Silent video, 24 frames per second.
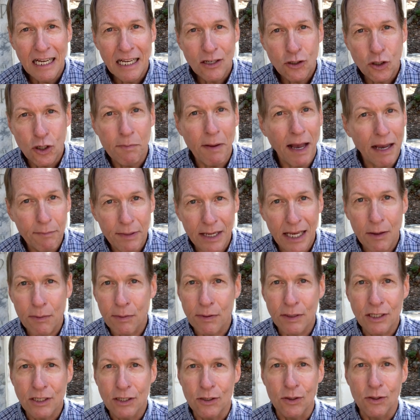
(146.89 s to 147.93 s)
she might be
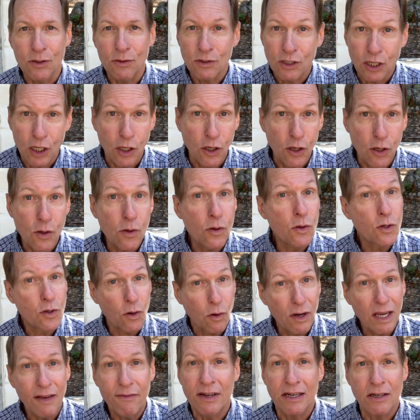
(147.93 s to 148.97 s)
able to, to use
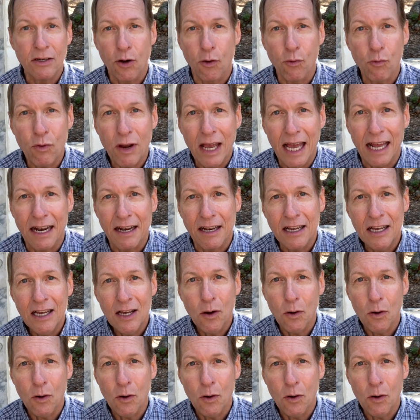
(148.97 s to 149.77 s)
or even to rent